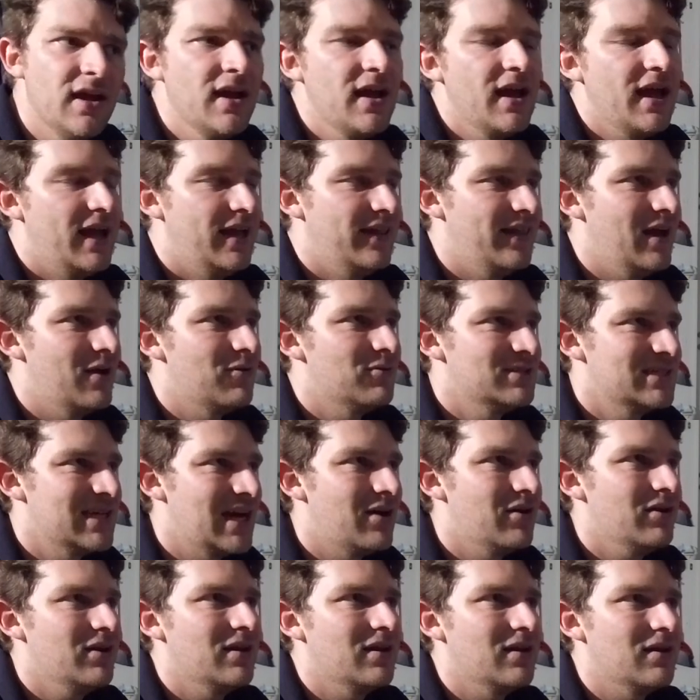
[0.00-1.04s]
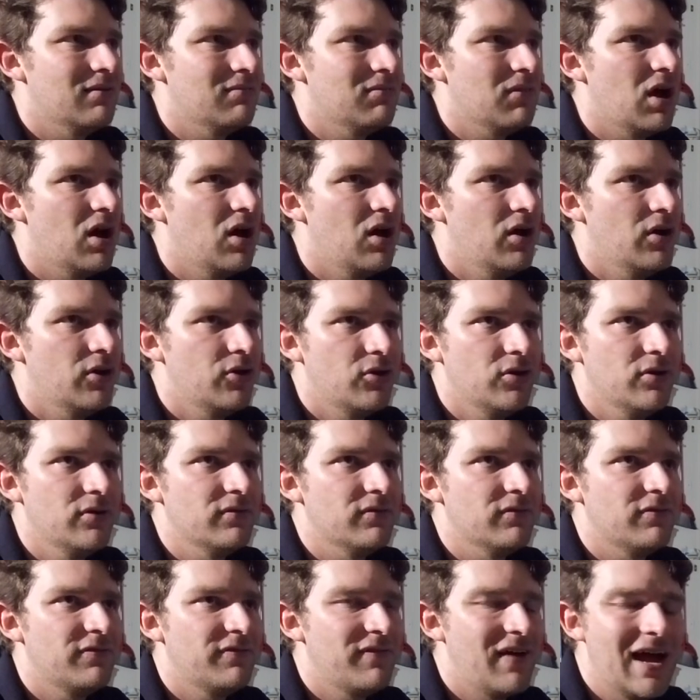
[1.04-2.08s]
And that was out in
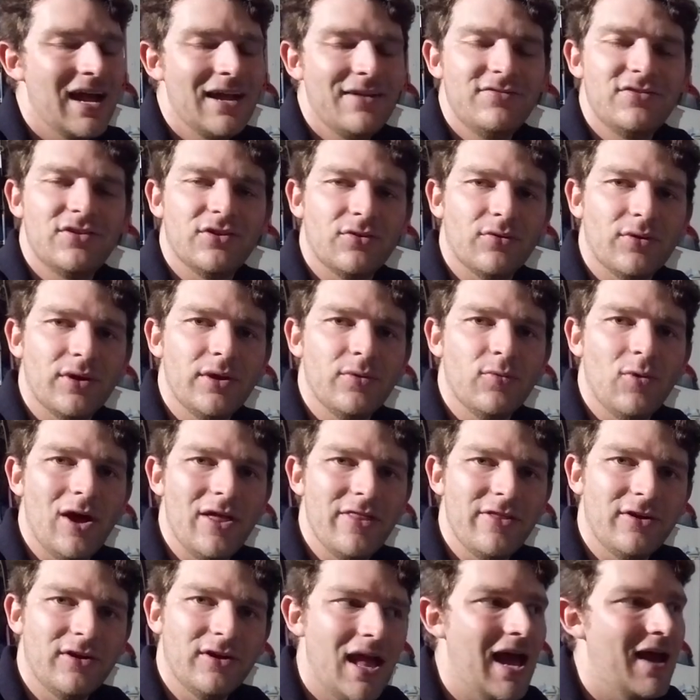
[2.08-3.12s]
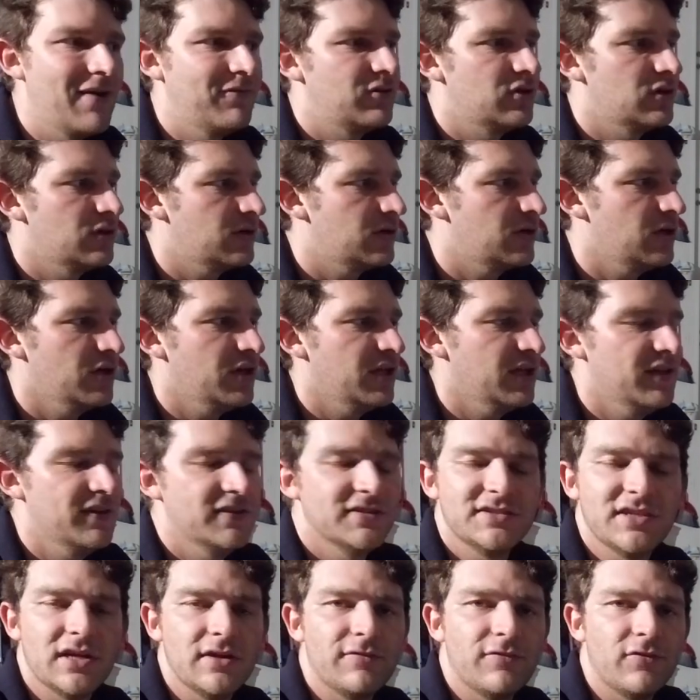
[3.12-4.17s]
105 degree weather after cooking in the
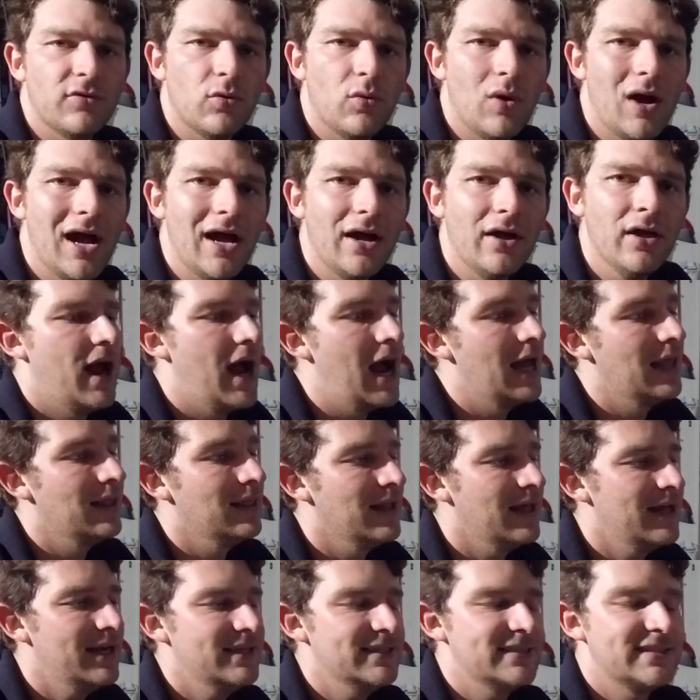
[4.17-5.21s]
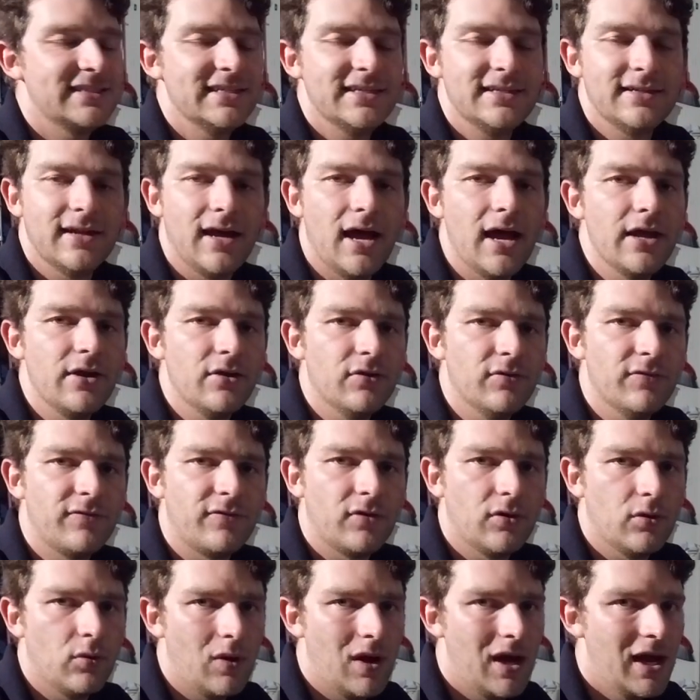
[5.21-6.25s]
sun for a while. I let it sit in idle for
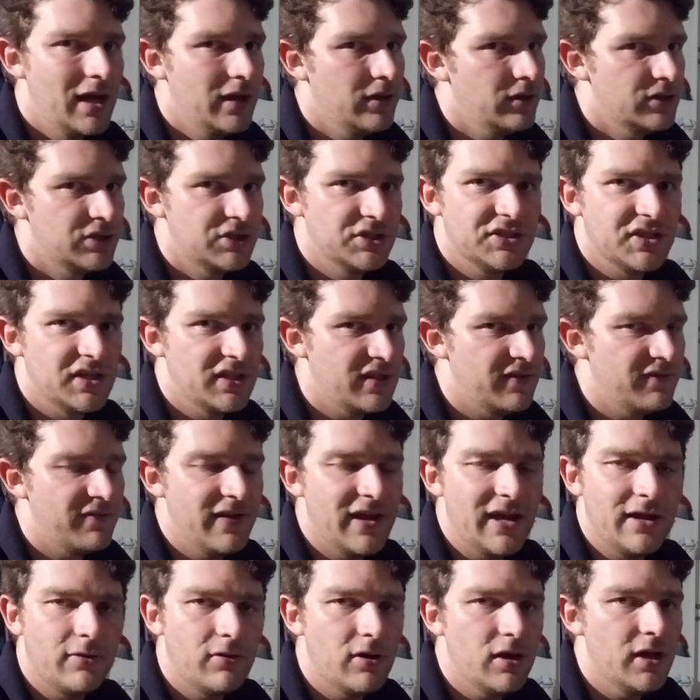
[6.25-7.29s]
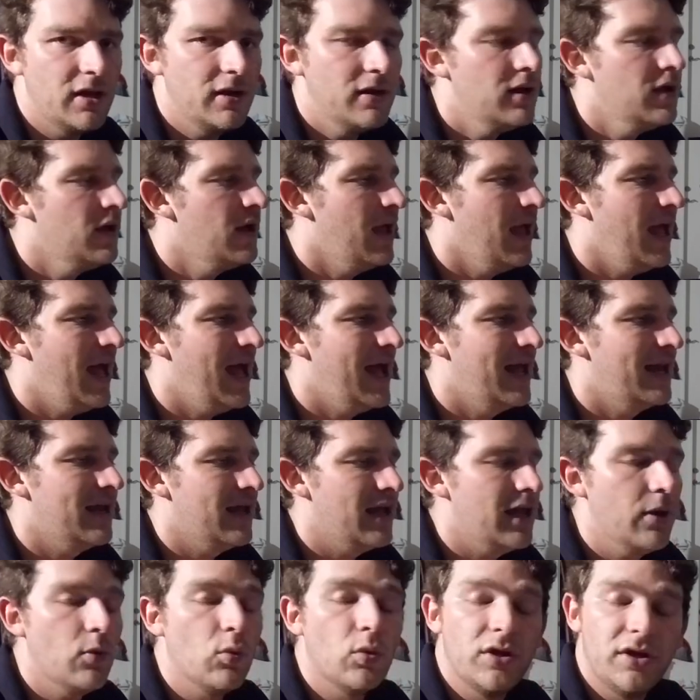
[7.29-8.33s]
a while and just let the fan run, and
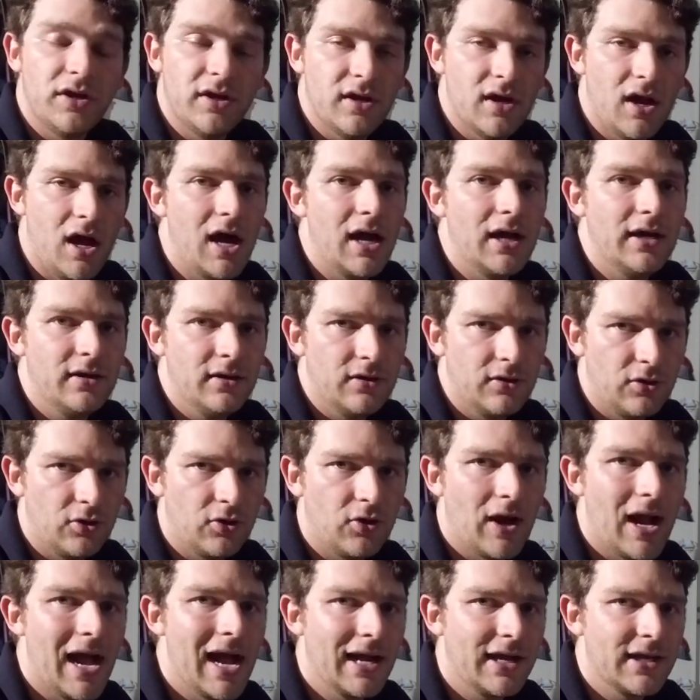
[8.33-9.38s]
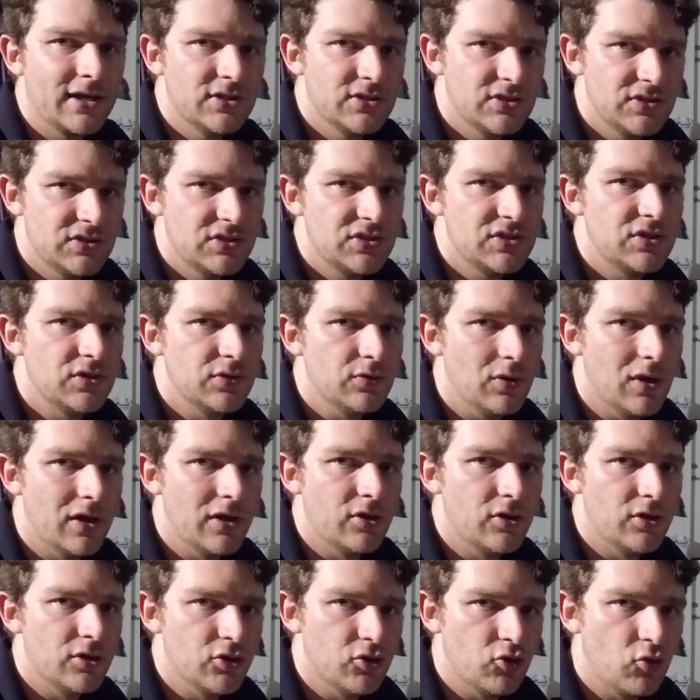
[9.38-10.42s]
it would not crack
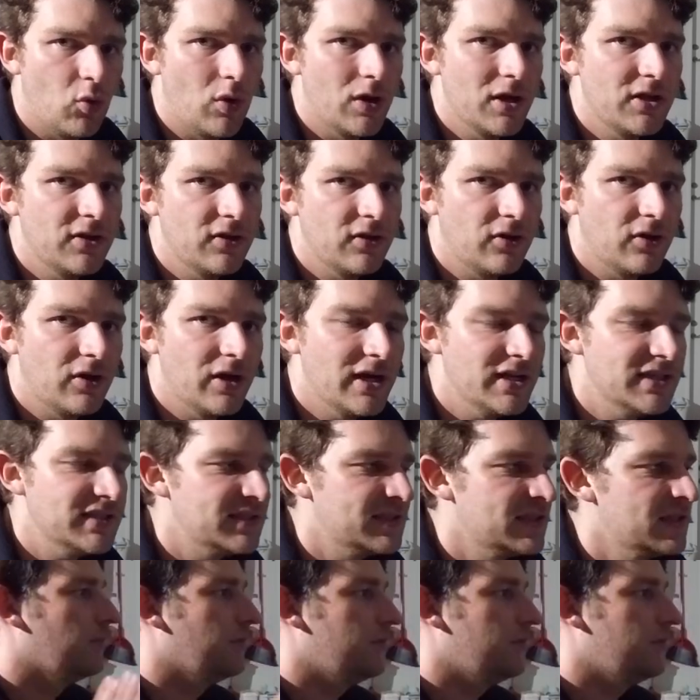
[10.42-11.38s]
220 degrees.